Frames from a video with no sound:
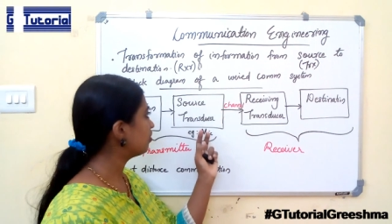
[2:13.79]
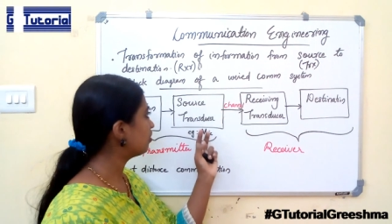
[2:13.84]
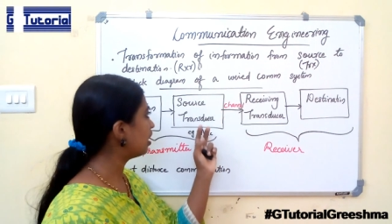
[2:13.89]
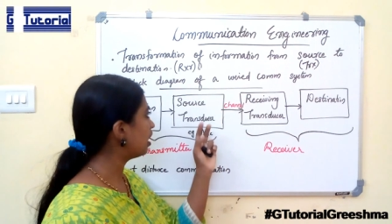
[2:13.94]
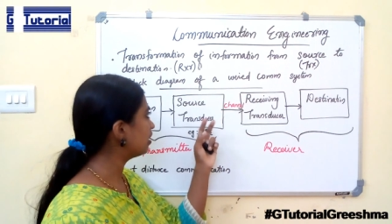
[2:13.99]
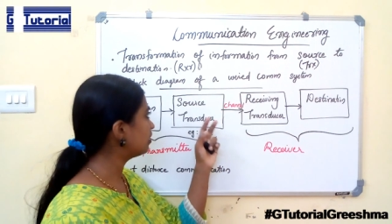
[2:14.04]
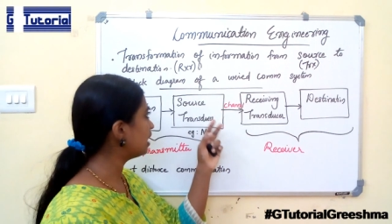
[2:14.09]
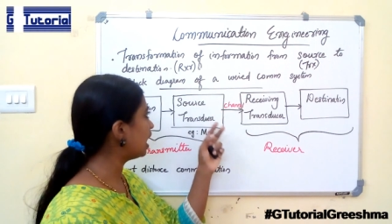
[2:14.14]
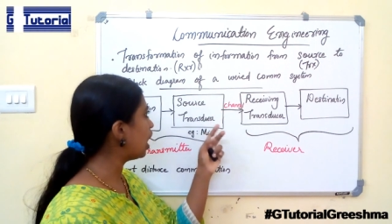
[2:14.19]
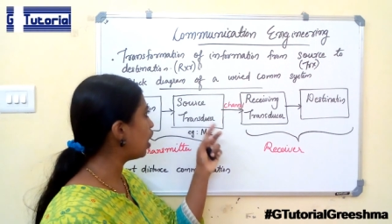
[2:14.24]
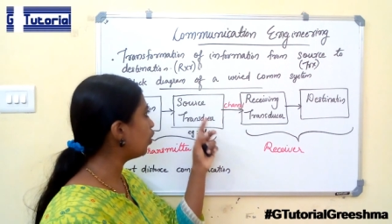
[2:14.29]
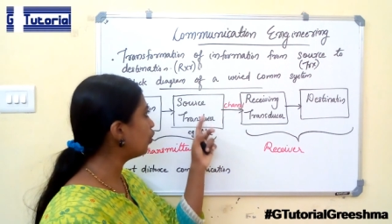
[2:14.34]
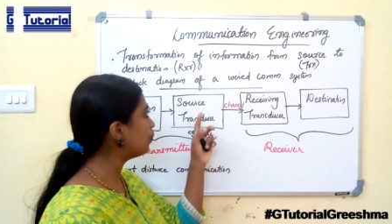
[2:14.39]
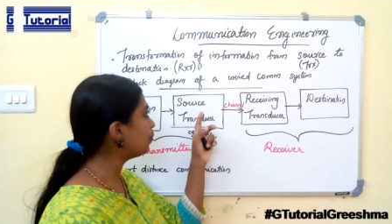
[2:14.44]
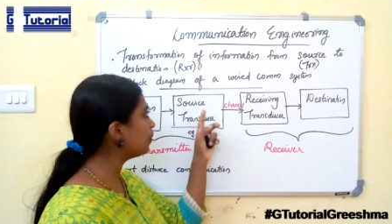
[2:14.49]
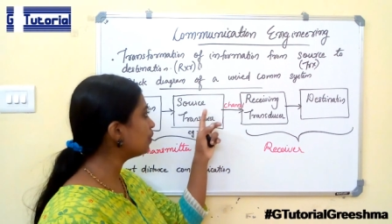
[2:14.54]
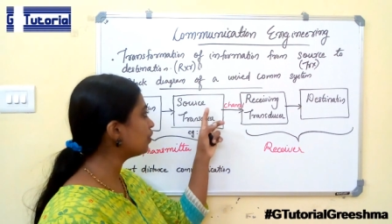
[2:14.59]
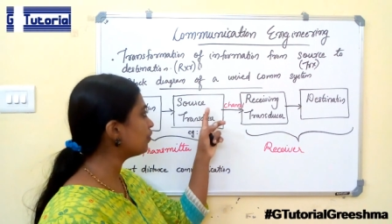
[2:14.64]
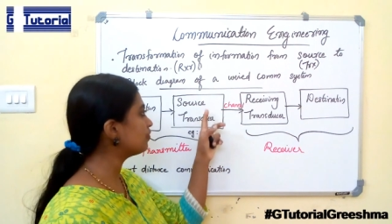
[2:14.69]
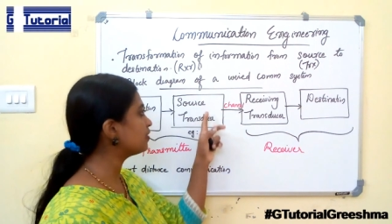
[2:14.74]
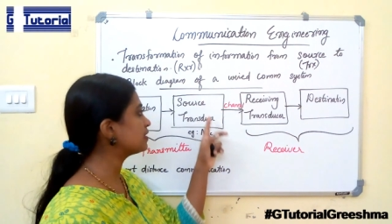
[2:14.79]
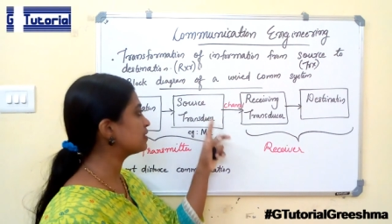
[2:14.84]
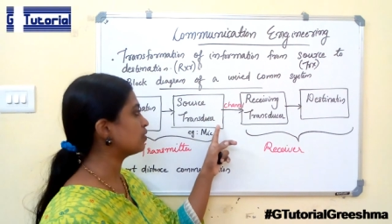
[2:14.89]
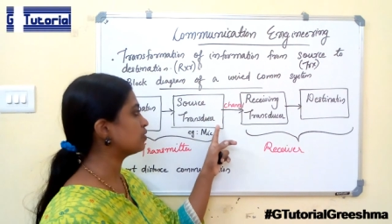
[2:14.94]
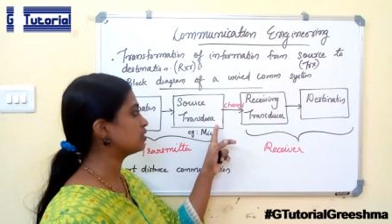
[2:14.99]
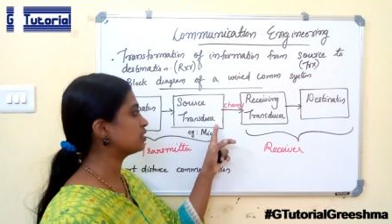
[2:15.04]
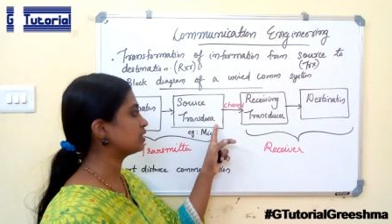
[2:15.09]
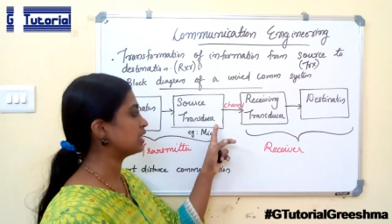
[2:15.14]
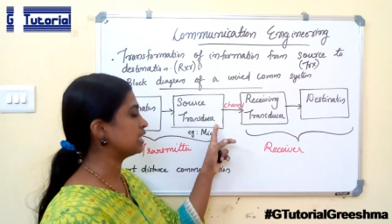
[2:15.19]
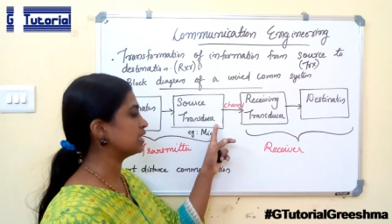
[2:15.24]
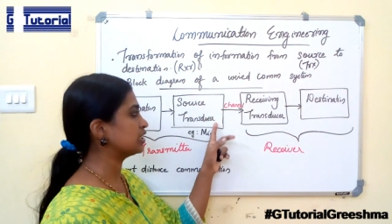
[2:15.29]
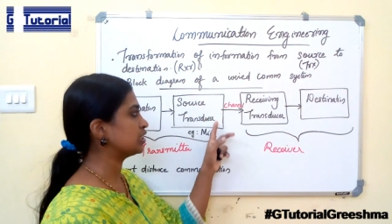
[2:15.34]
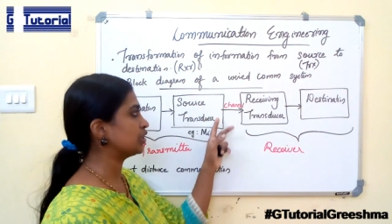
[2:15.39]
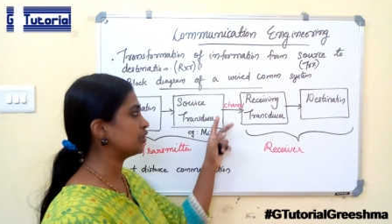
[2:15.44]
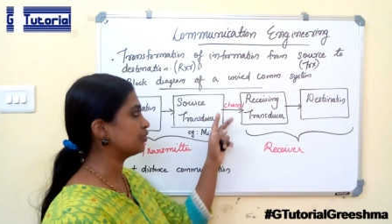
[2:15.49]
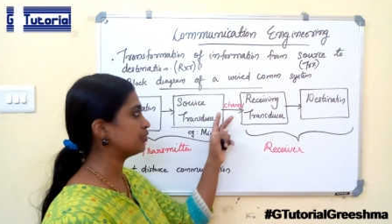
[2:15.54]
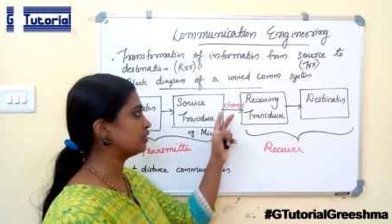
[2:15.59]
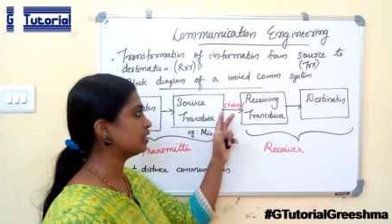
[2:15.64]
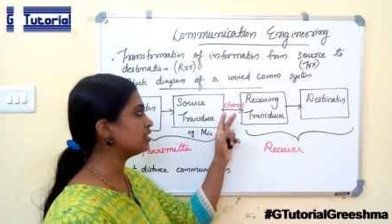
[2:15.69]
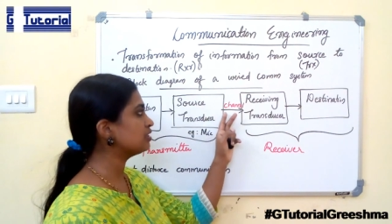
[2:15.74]
at the output of the source
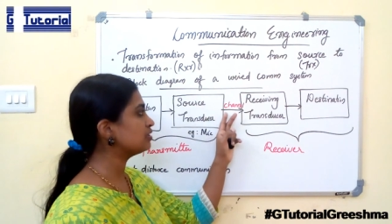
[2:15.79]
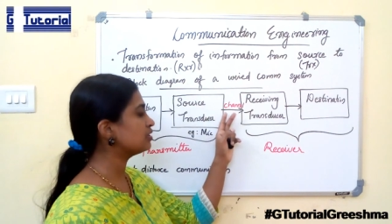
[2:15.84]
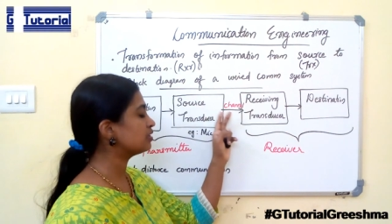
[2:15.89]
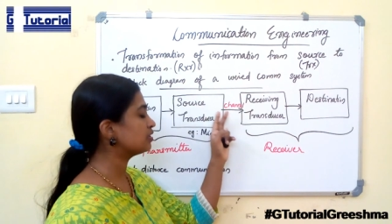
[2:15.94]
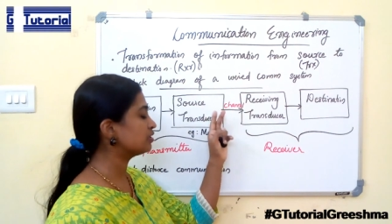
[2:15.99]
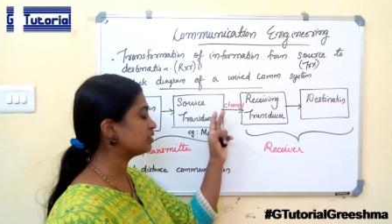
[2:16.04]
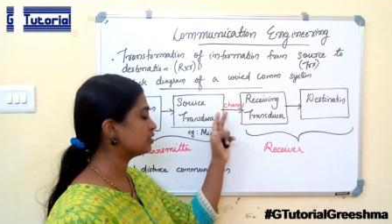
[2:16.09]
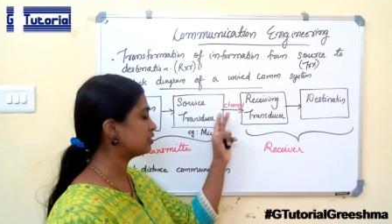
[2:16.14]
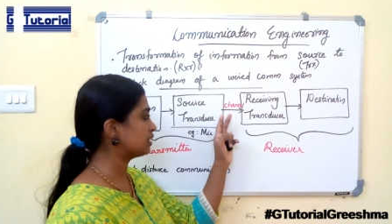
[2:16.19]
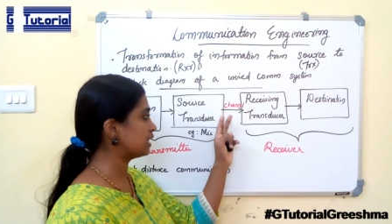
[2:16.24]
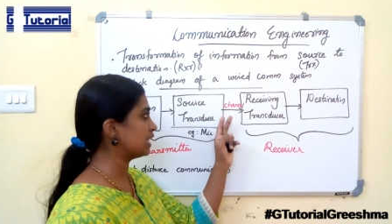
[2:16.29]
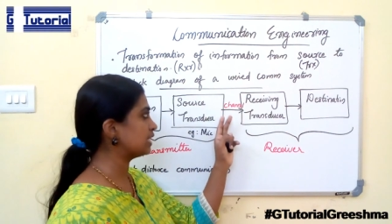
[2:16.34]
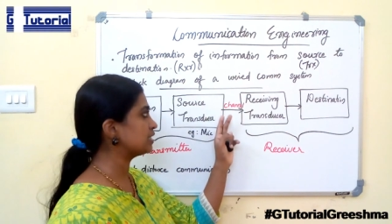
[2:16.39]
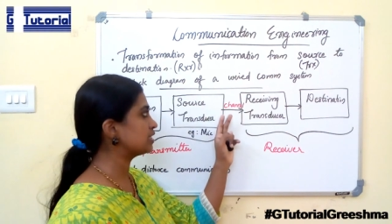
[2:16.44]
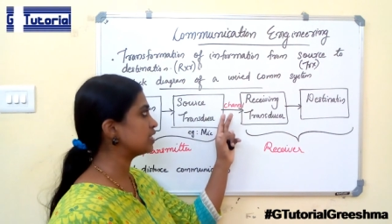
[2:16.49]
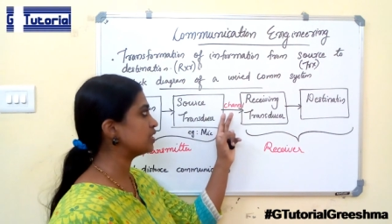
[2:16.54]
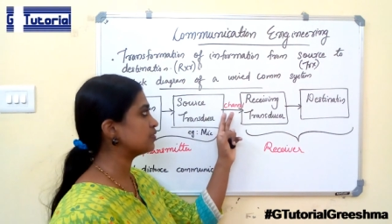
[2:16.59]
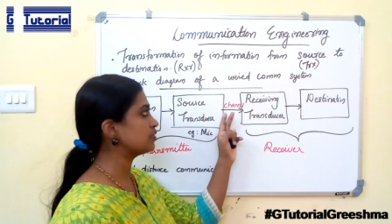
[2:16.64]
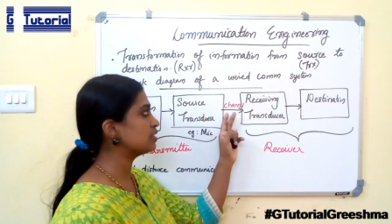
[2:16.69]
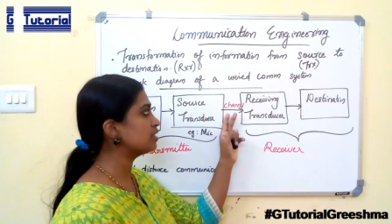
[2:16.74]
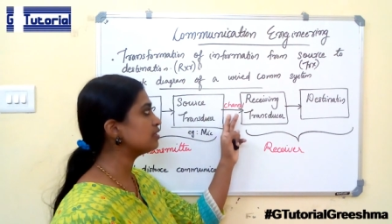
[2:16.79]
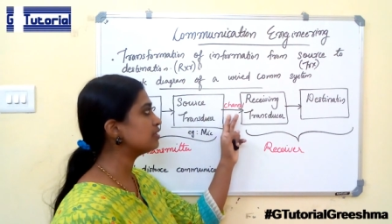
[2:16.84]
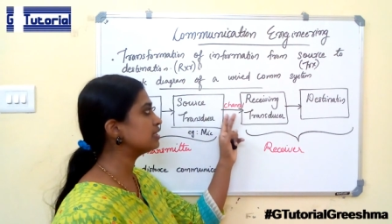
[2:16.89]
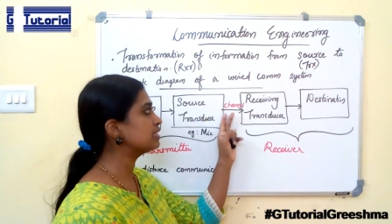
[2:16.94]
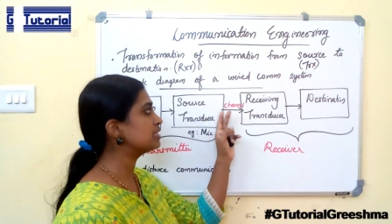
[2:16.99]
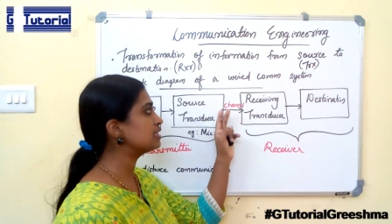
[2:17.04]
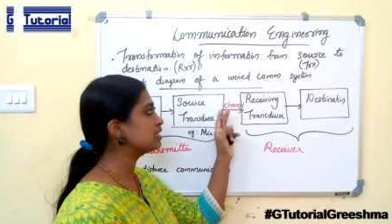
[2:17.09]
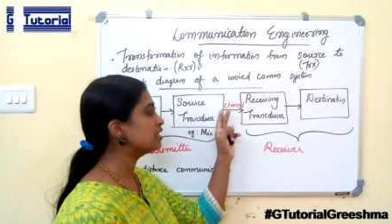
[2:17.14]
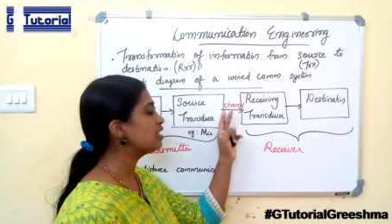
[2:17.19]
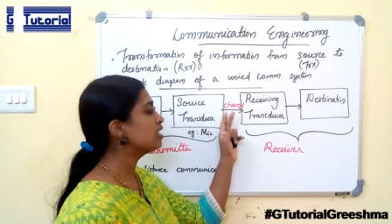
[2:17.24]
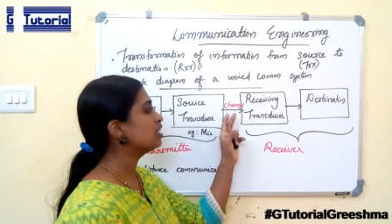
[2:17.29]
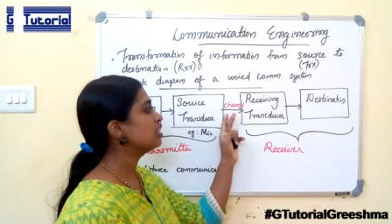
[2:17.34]
transducer is